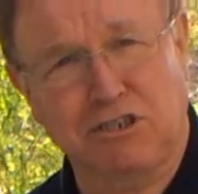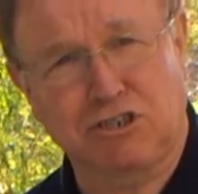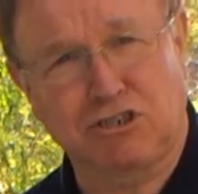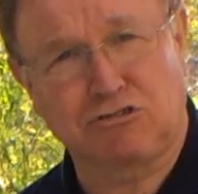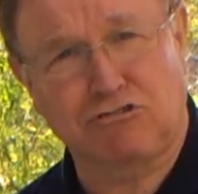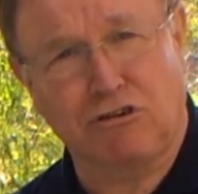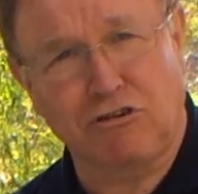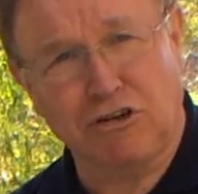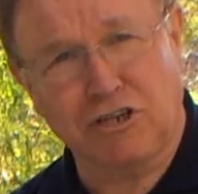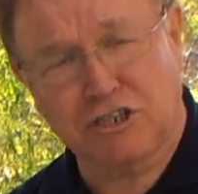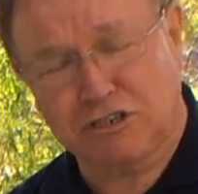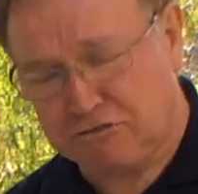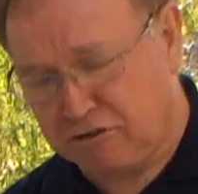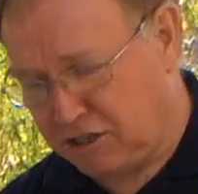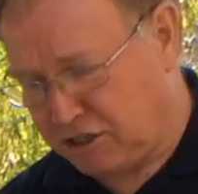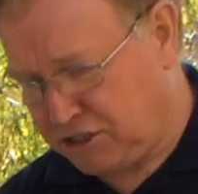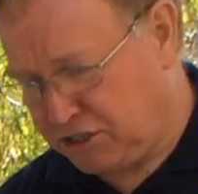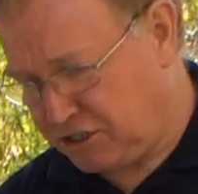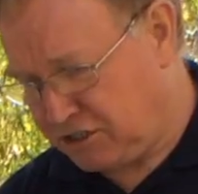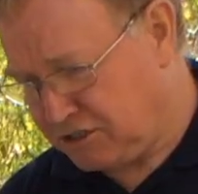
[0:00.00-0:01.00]
stronger
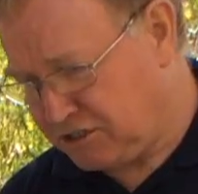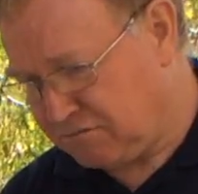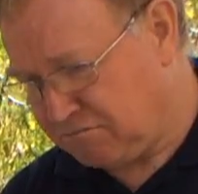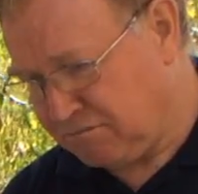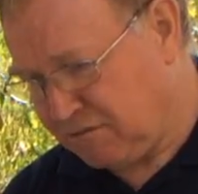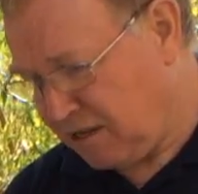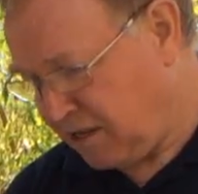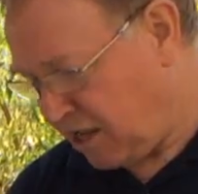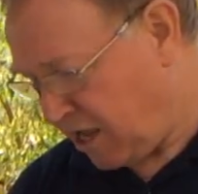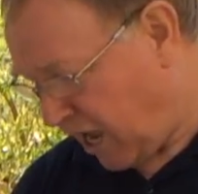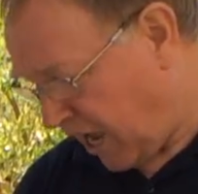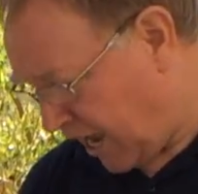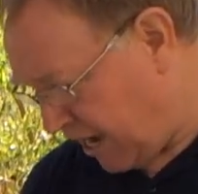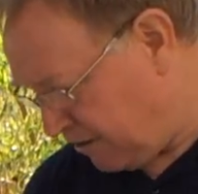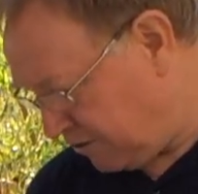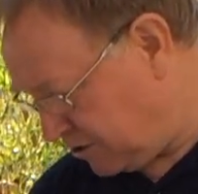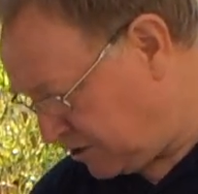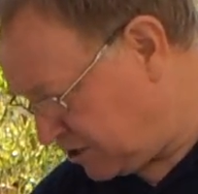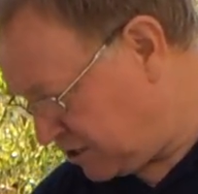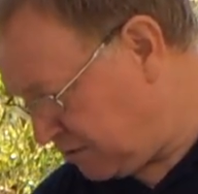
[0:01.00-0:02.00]
structures
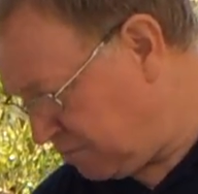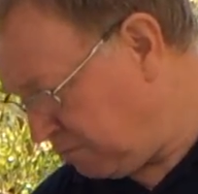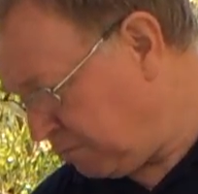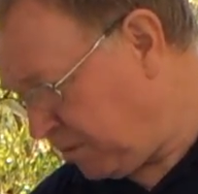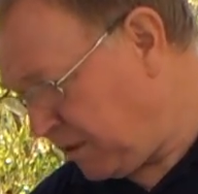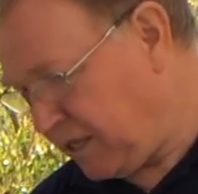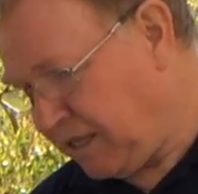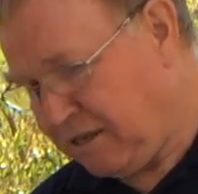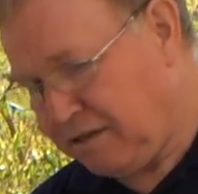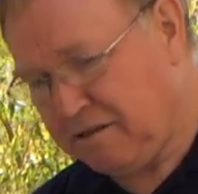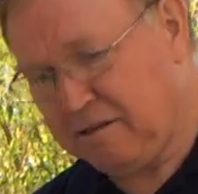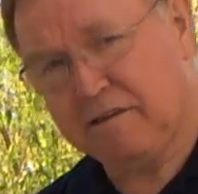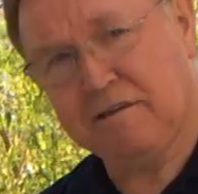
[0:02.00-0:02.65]
out of simply